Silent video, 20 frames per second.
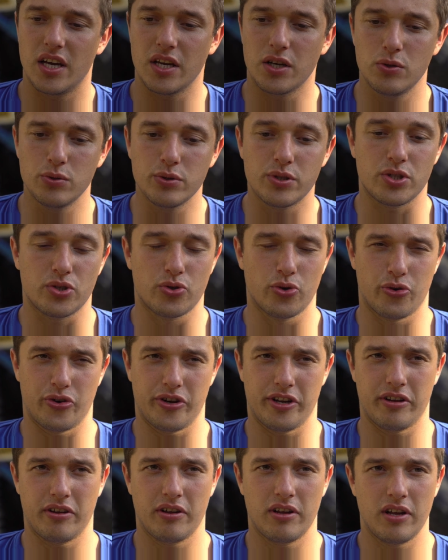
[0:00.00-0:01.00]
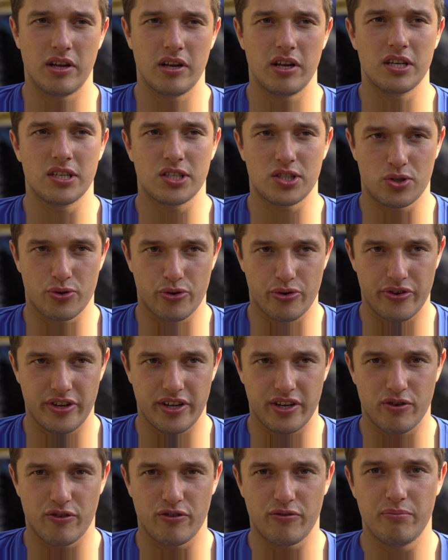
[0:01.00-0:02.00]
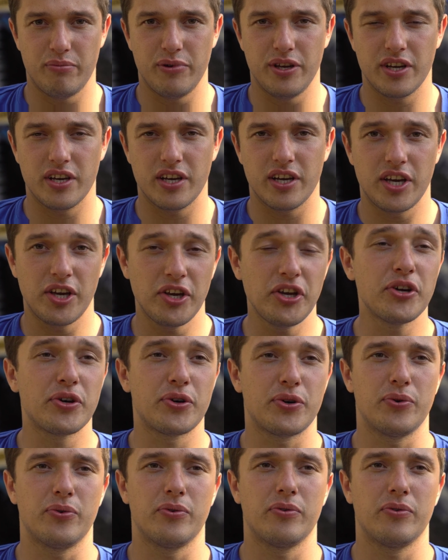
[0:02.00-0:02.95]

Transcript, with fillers: a good story, story of being a hero.